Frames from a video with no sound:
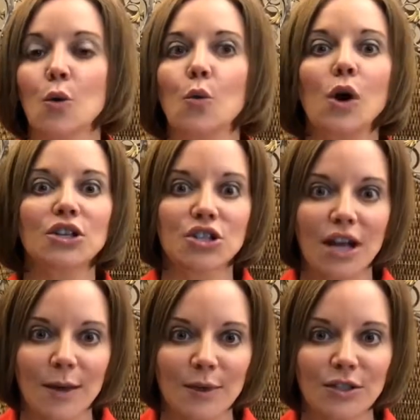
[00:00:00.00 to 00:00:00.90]
What should
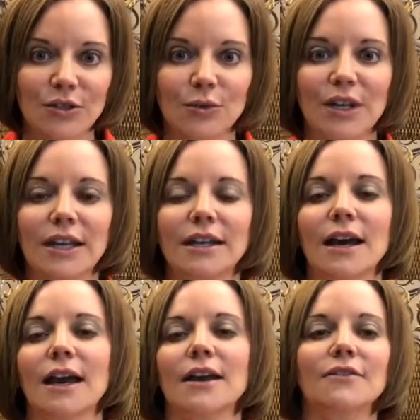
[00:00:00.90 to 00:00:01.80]
I be doing?
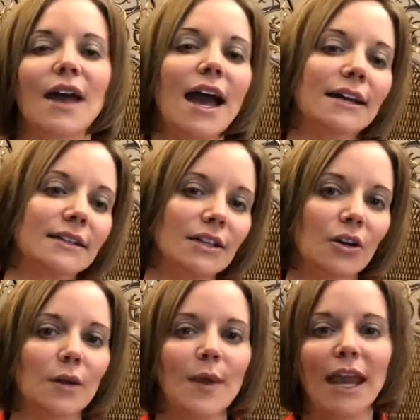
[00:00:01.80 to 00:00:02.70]
I have acne
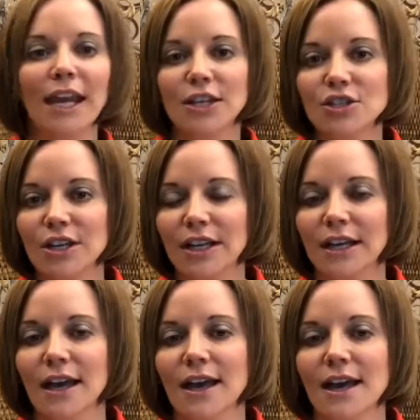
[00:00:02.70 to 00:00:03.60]
or I'm
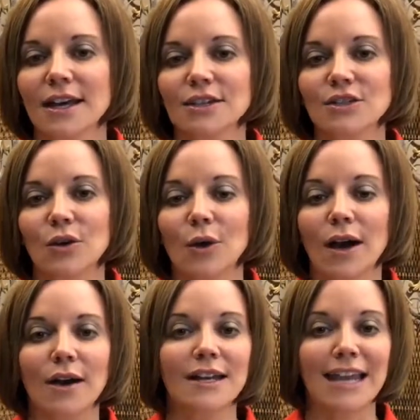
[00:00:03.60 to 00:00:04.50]
aging. So
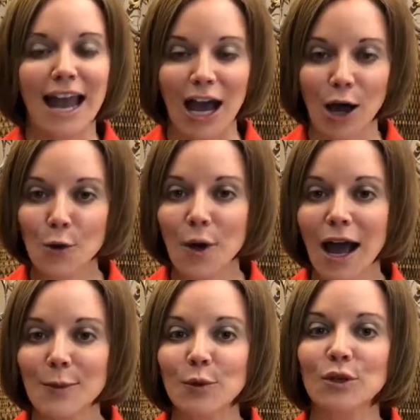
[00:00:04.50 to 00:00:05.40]
now
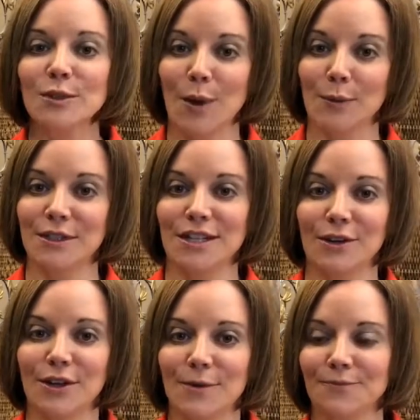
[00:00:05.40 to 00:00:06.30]
I'm going to be able to
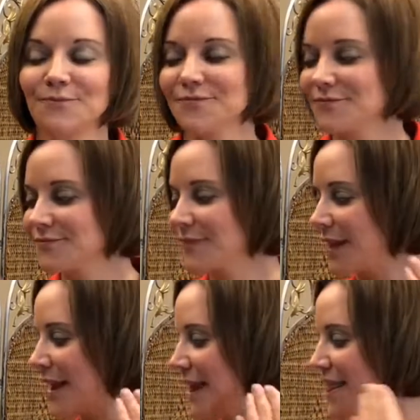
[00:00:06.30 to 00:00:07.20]
tell them
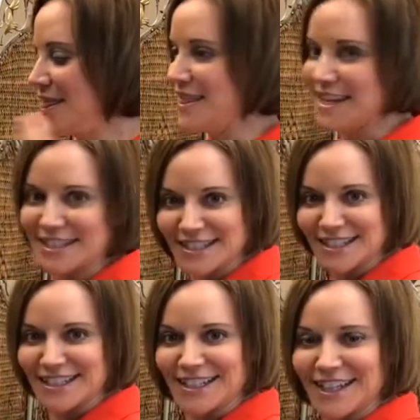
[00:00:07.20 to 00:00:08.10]
this,